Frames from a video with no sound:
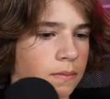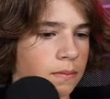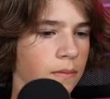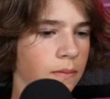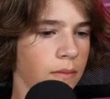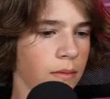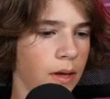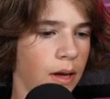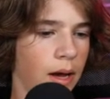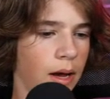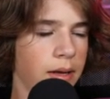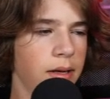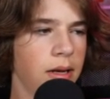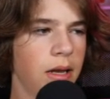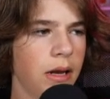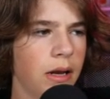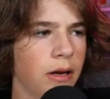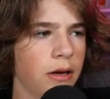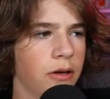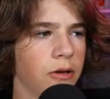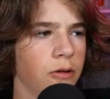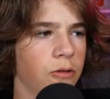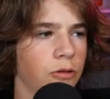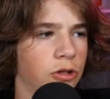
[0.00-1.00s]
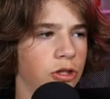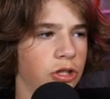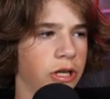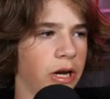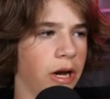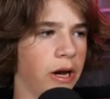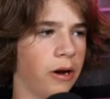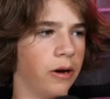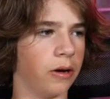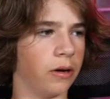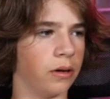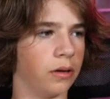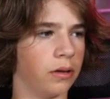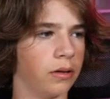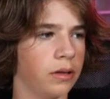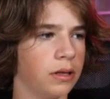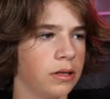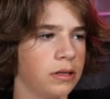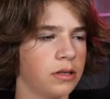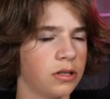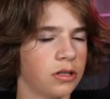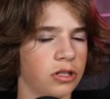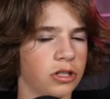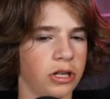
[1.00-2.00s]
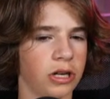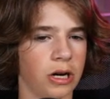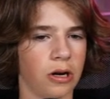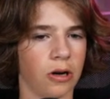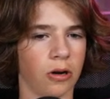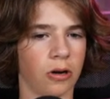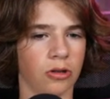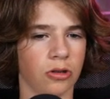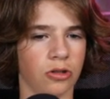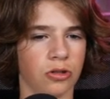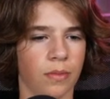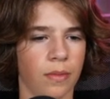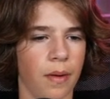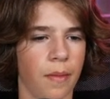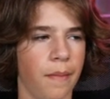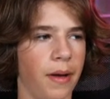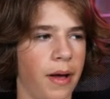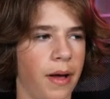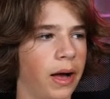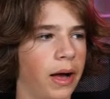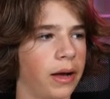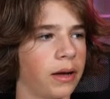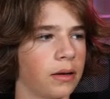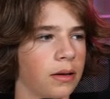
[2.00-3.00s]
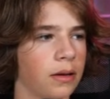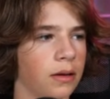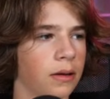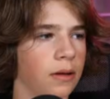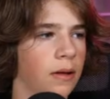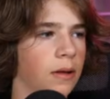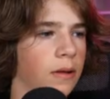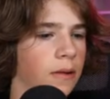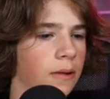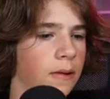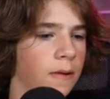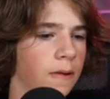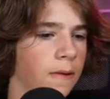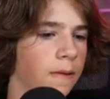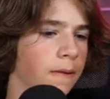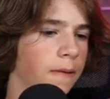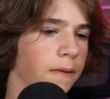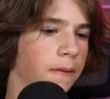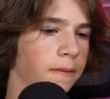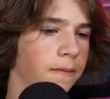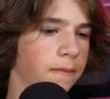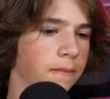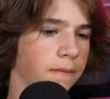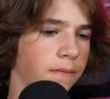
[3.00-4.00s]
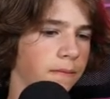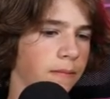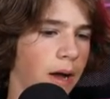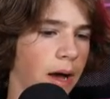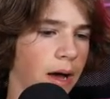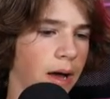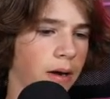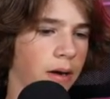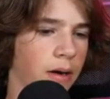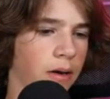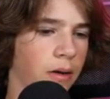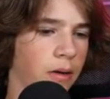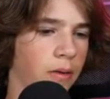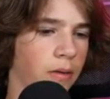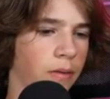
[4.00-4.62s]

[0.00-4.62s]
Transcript: I need a new chair. This chair hurts my back. I don't know.